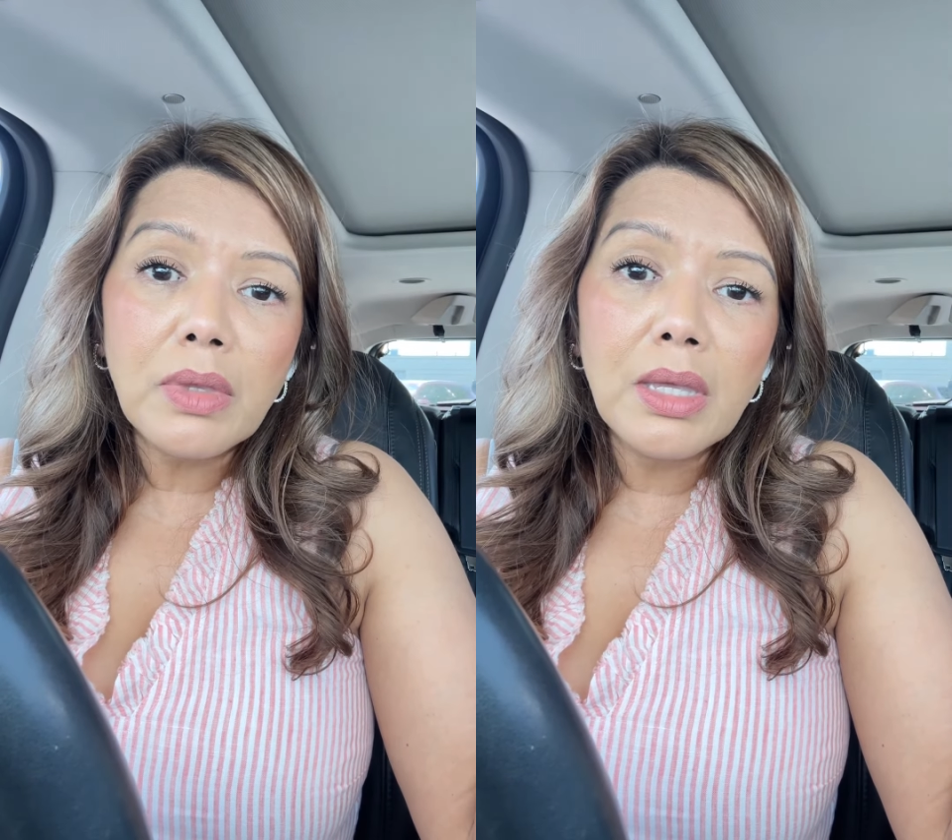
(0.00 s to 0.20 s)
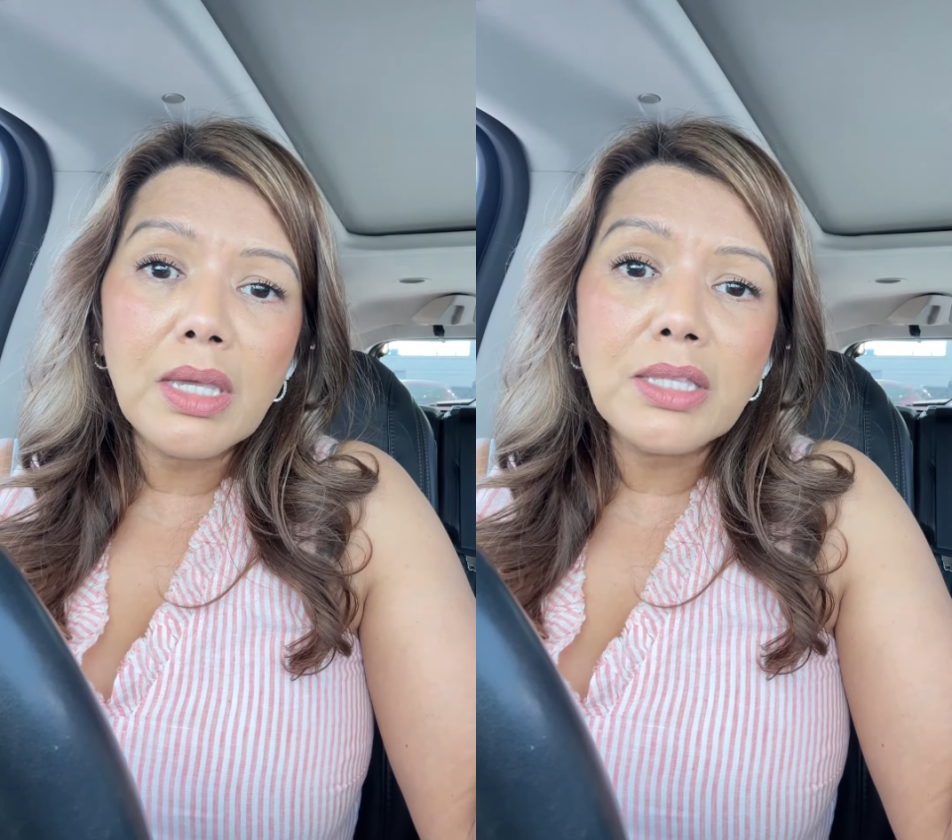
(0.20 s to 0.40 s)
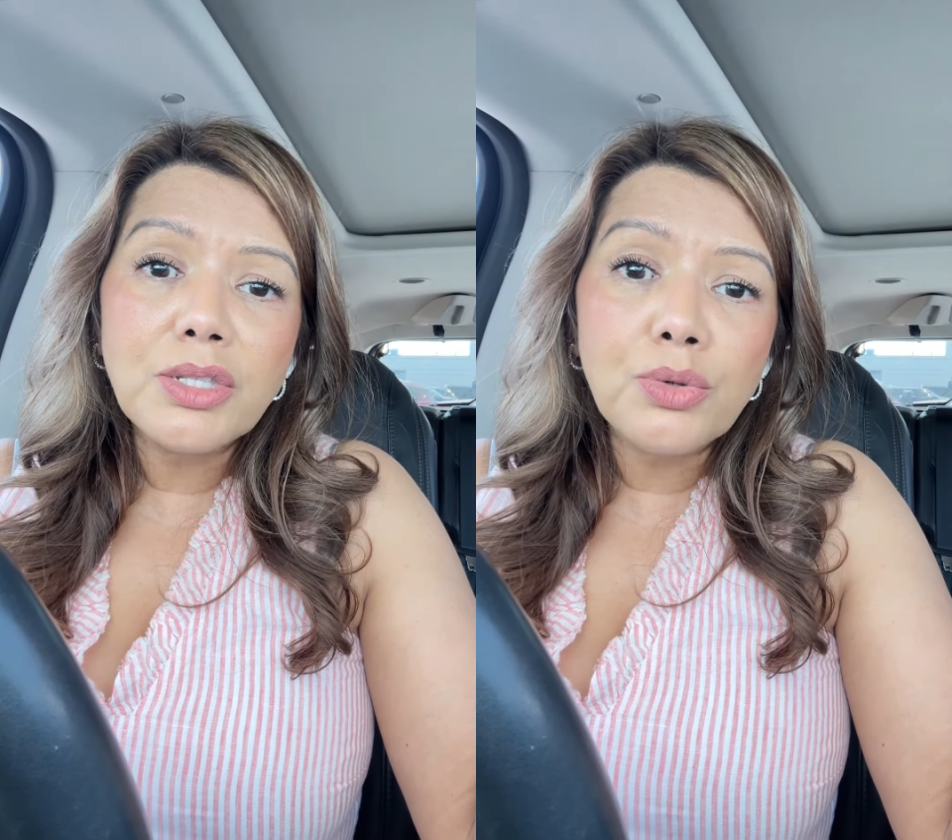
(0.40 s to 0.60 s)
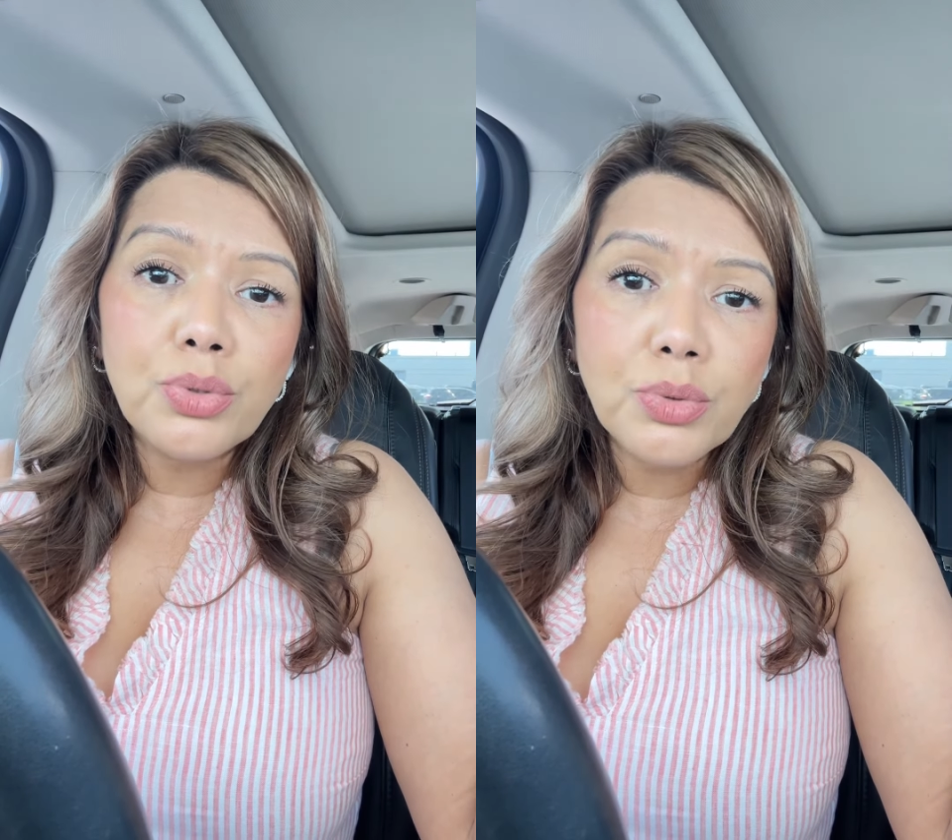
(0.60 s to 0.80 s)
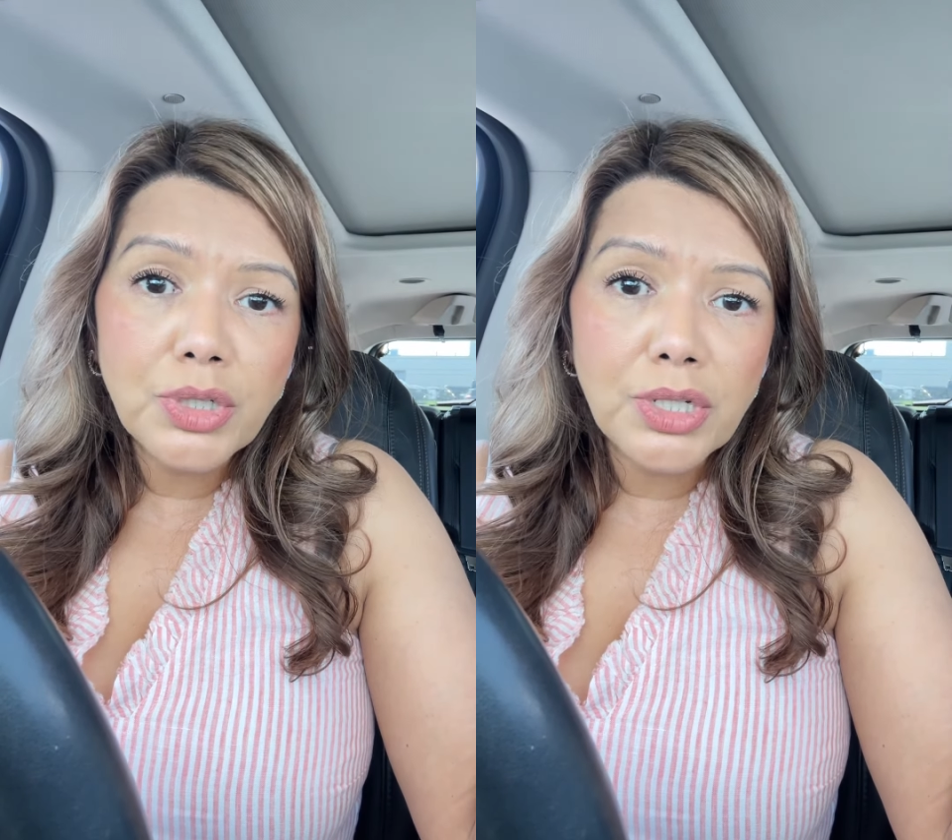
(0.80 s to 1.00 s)
it's
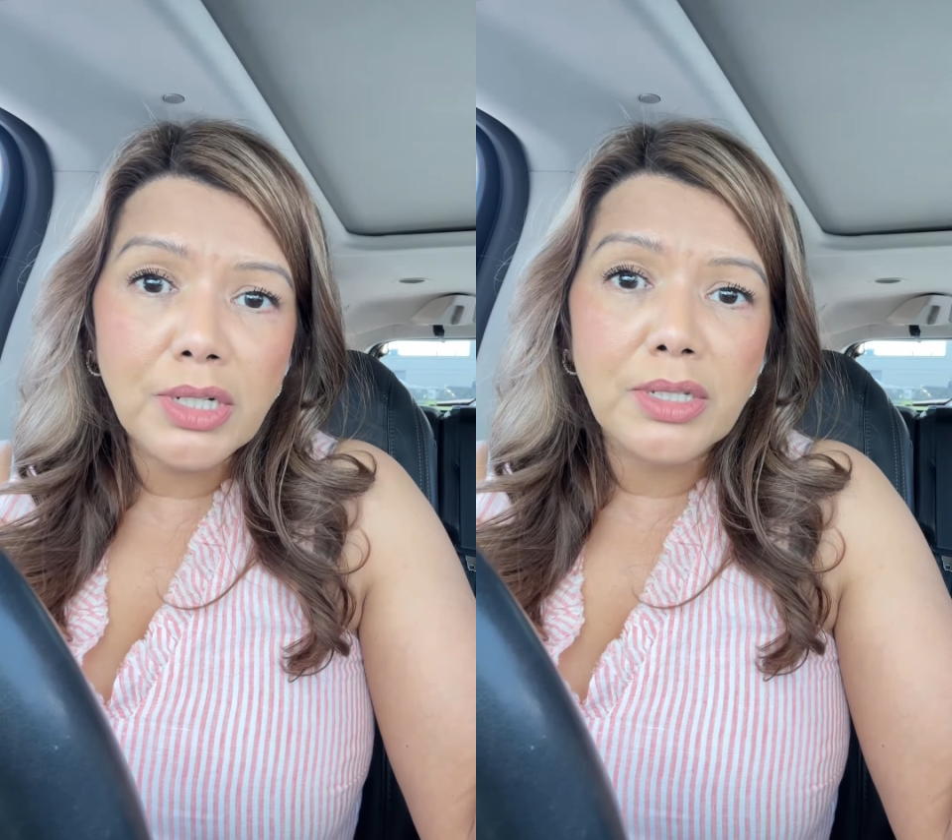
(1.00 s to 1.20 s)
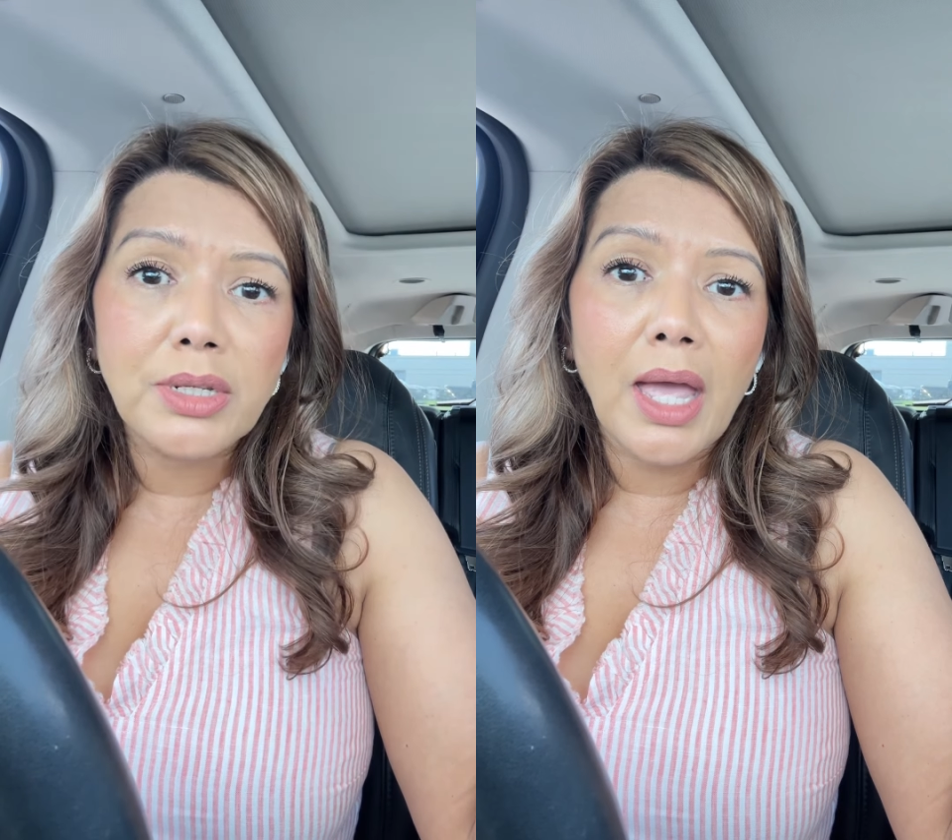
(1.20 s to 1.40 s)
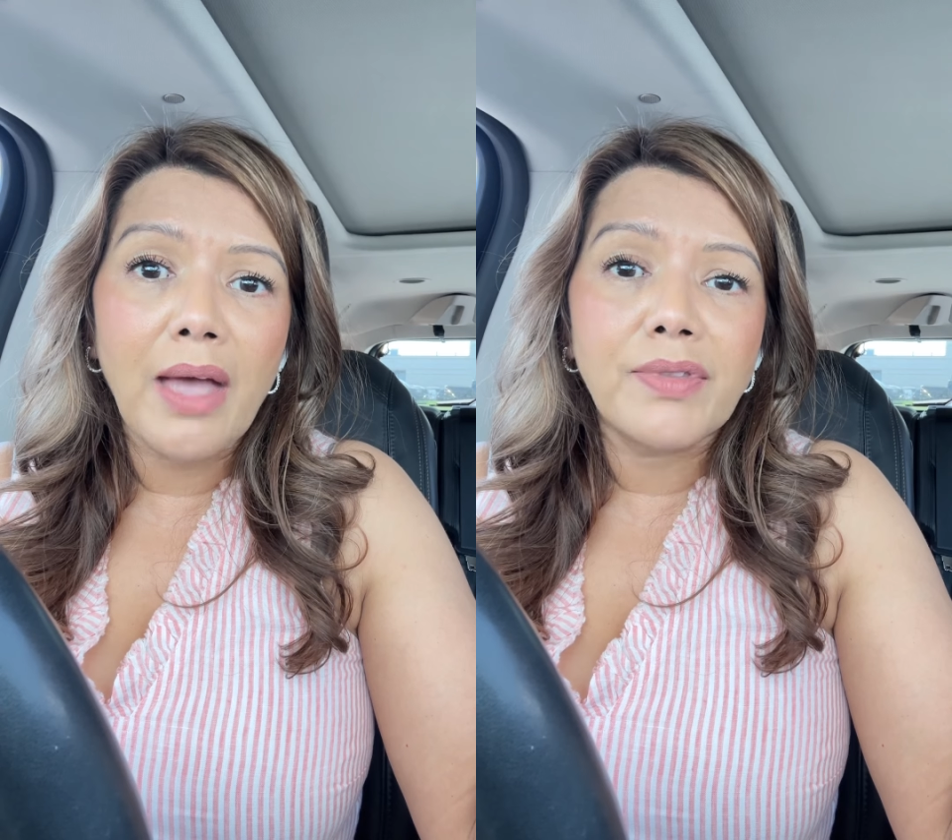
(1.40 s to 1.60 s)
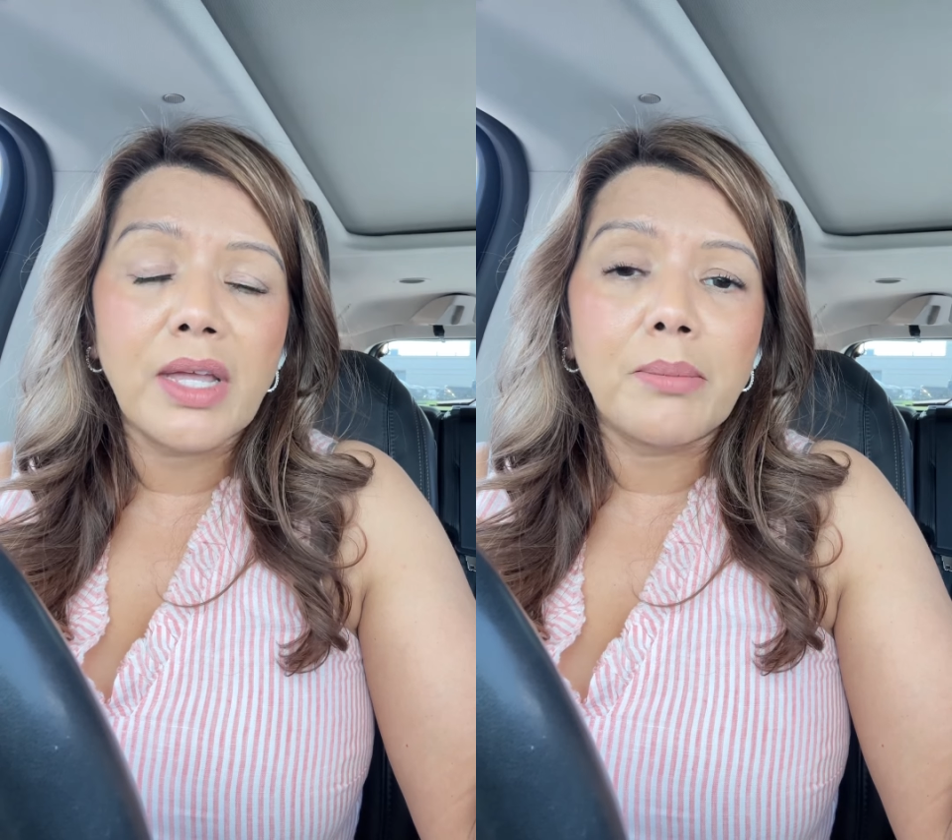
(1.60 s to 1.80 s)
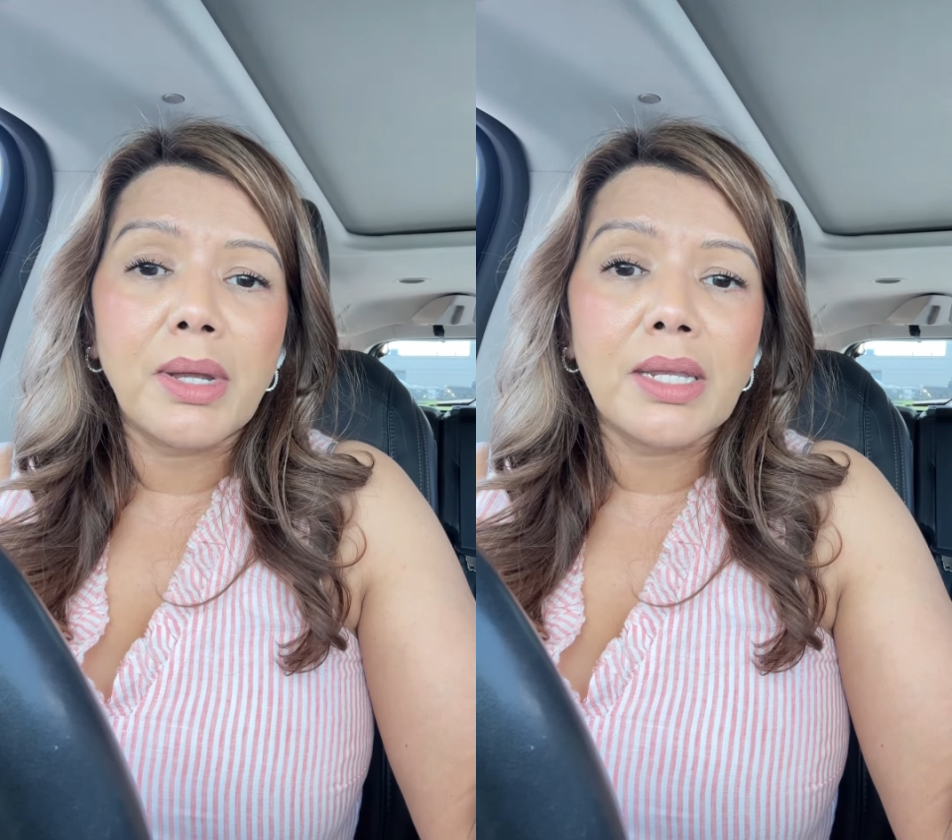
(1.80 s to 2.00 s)
crucial to have
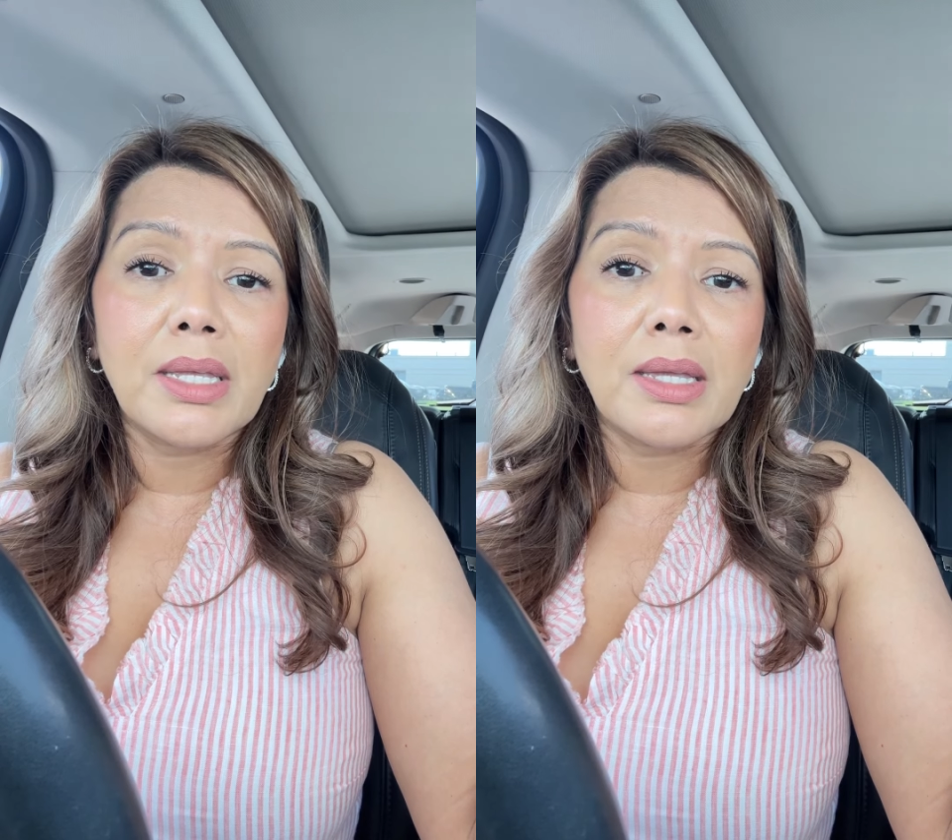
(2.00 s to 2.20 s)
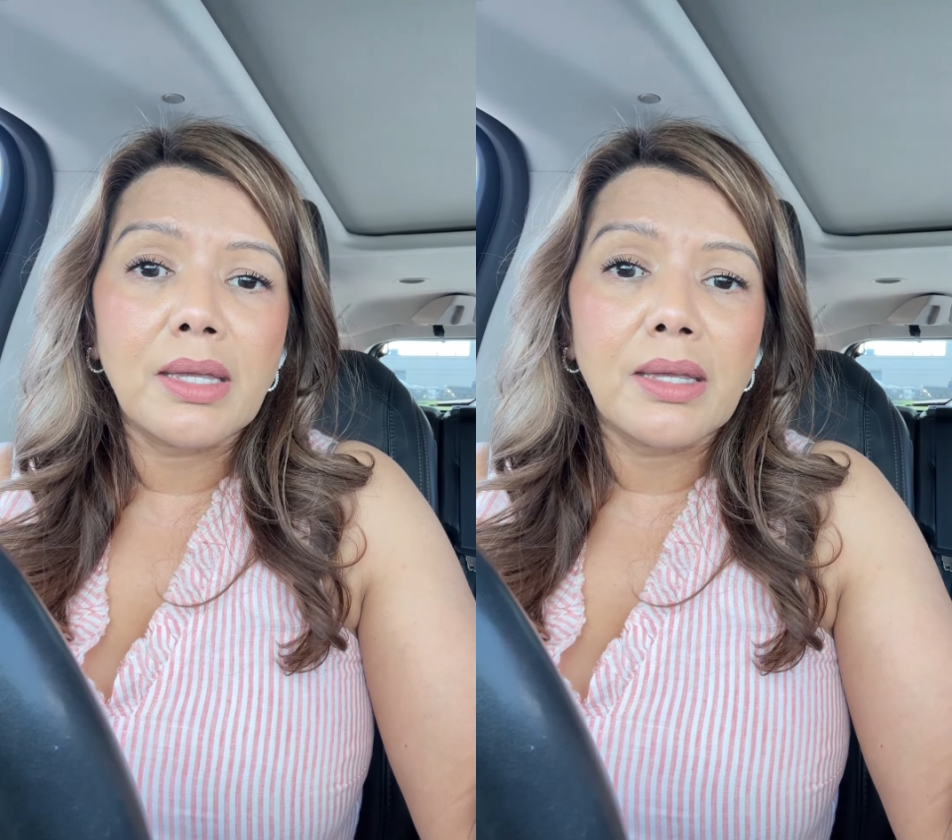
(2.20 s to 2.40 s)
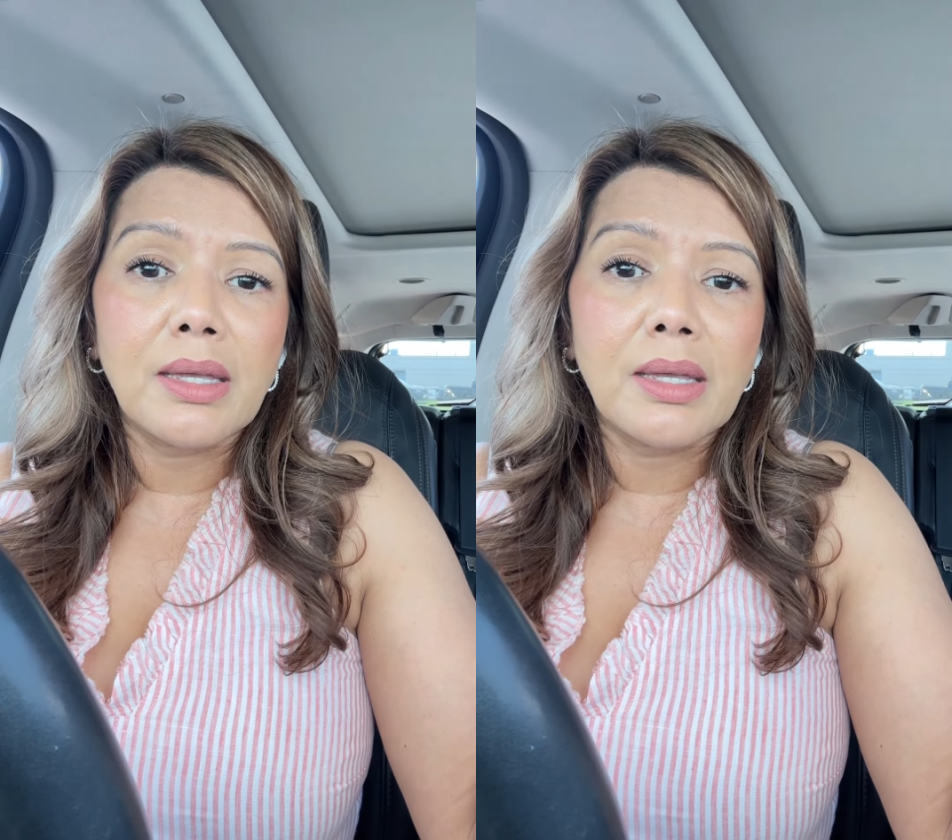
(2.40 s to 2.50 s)
that money